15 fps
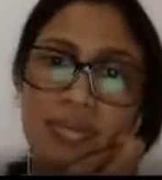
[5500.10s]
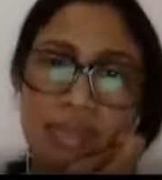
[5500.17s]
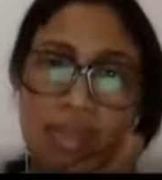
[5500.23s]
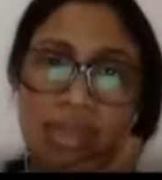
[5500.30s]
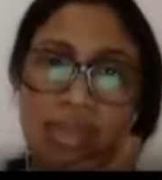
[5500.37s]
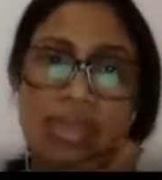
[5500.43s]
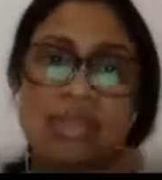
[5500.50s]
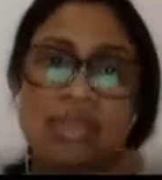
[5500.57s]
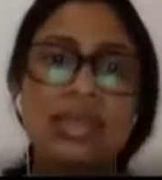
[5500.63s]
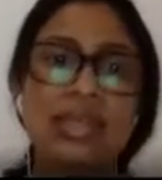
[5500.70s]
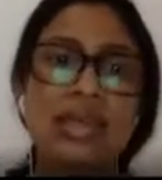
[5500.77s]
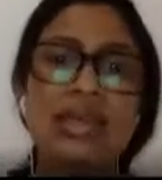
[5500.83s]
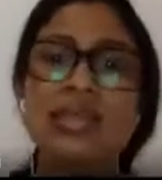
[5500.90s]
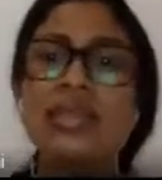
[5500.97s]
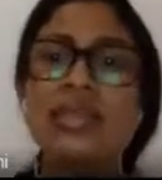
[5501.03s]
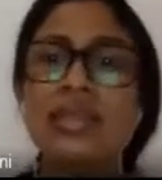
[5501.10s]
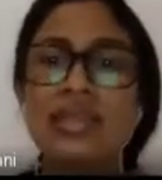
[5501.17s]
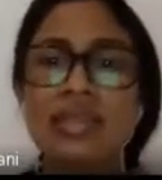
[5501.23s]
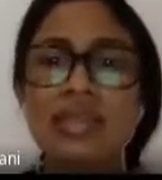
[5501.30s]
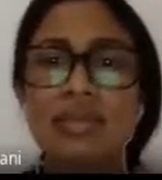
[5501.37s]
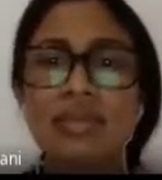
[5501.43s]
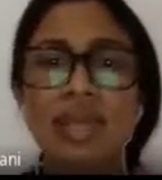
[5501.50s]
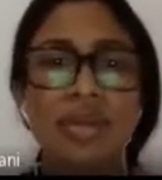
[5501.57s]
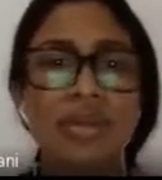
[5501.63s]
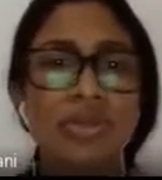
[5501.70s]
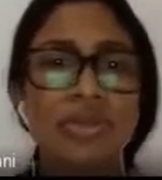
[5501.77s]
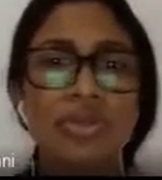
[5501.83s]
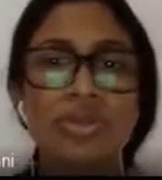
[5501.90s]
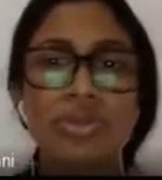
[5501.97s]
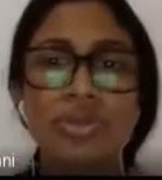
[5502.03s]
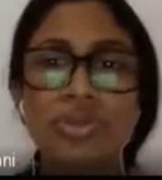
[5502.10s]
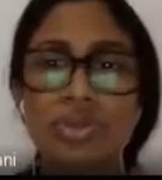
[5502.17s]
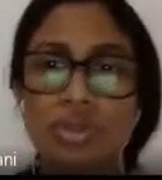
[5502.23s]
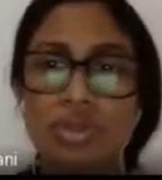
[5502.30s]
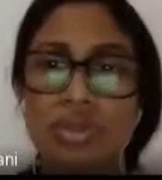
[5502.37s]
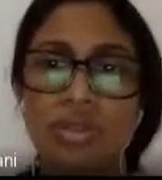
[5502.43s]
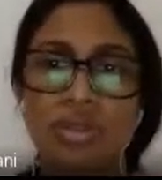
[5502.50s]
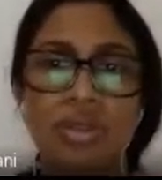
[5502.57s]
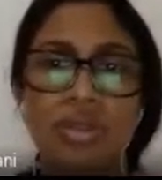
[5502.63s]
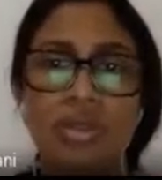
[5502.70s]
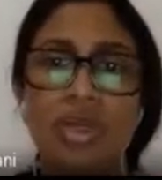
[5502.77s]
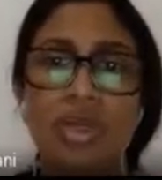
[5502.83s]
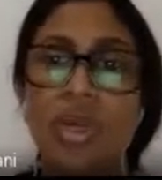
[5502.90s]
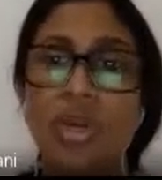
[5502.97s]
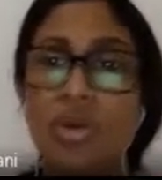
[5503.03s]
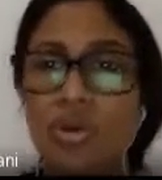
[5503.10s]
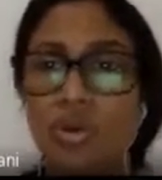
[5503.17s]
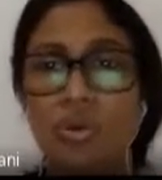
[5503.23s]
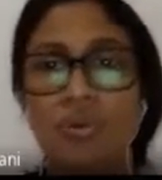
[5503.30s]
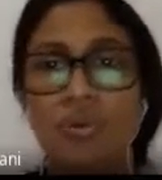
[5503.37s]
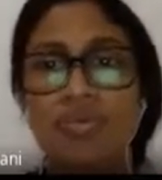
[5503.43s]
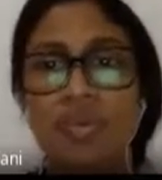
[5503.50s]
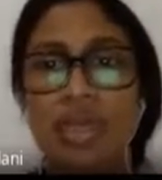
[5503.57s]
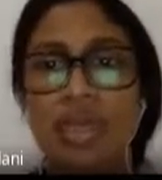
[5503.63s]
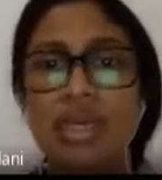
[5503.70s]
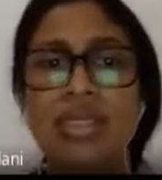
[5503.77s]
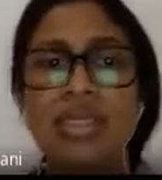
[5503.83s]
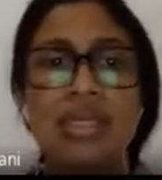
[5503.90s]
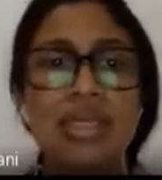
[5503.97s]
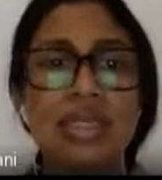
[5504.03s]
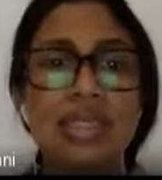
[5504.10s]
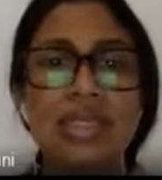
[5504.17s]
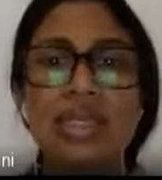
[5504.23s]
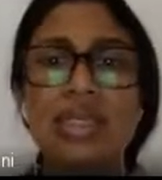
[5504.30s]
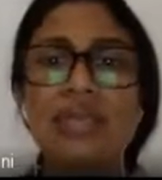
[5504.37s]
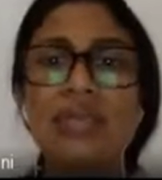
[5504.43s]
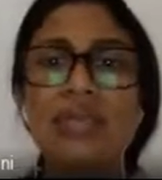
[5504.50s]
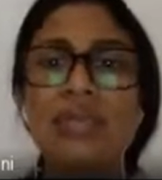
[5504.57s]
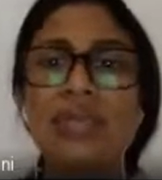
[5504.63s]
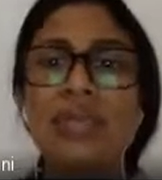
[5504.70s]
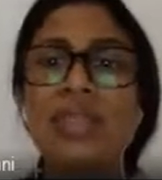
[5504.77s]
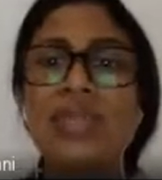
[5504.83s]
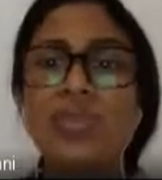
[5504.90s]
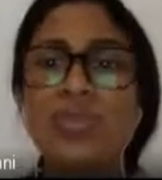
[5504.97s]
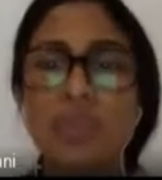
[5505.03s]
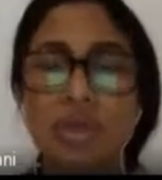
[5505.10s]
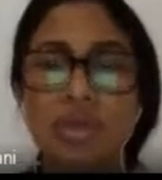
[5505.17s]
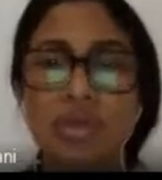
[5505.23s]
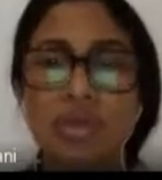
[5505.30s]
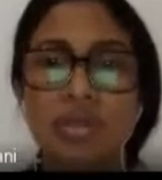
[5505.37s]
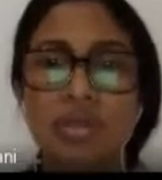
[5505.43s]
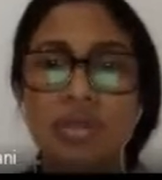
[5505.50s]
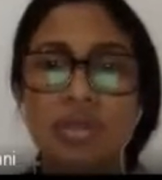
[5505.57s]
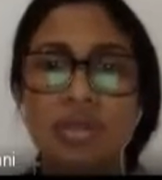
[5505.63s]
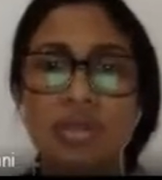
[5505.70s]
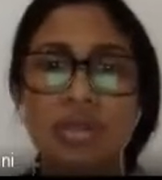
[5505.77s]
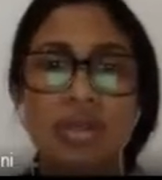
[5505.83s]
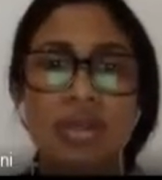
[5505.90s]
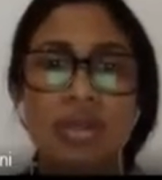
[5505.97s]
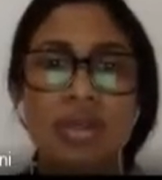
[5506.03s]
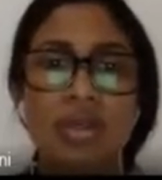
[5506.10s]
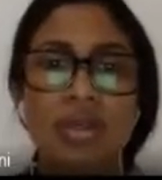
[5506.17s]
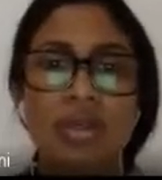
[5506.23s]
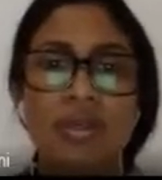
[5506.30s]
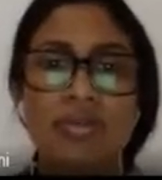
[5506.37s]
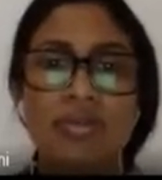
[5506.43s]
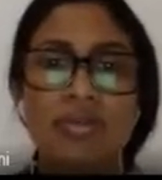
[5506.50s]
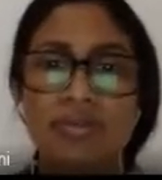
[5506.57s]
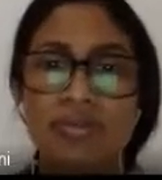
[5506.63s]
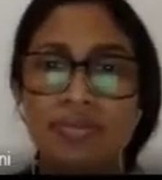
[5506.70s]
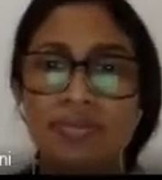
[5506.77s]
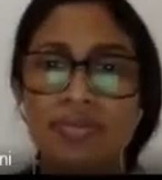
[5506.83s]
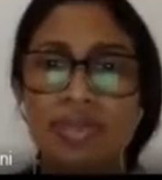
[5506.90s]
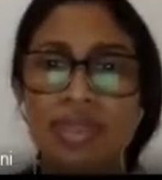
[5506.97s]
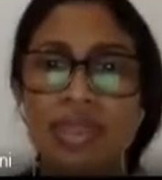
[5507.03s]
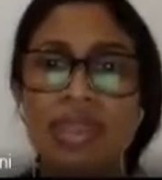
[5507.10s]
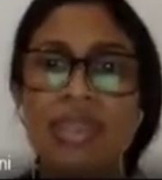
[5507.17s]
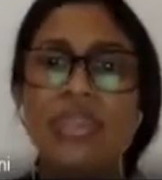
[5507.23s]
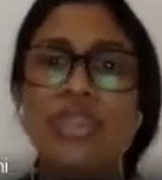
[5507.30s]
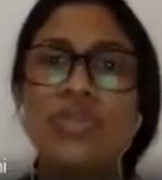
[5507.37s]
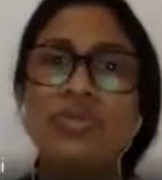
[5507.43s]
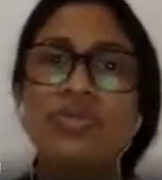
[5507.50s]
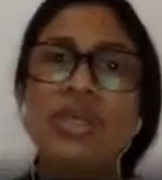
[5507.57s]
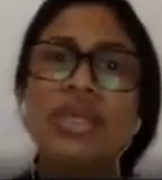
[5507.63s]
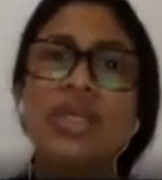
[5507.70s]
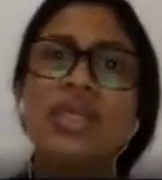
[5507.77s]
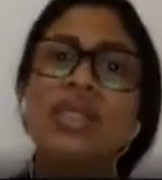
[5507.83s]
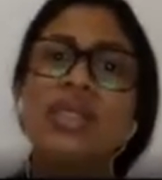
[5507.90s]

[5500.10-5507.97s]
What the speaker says: It is another concept that you should know. Sustainable means what? It should be a